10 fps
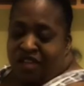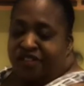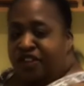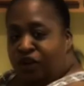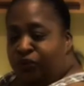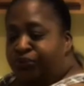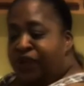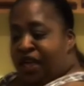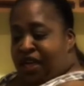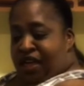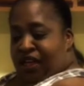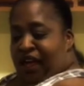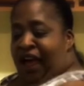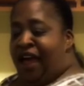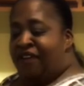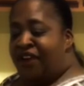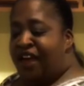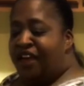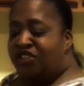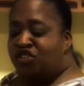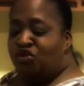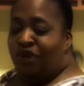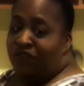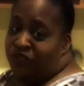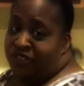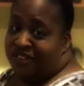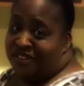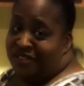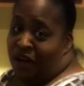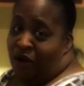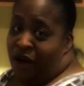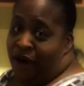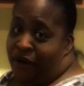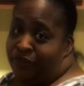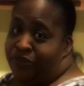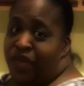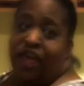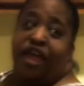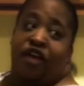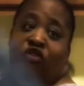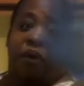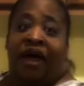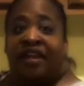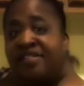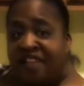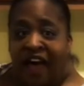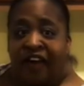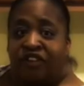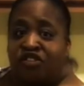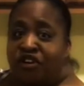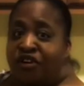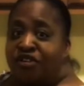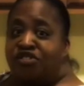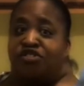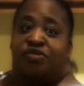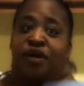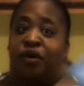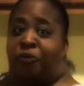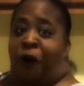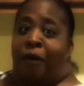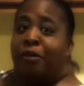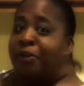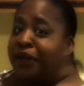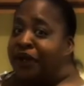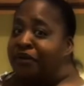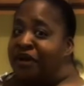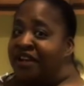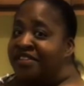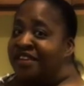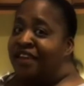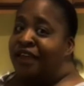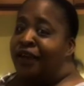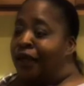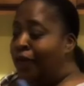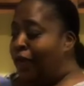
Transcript: So I had to wait for this to thaw out. Everybody's out of church. They're probably getting ready to eat.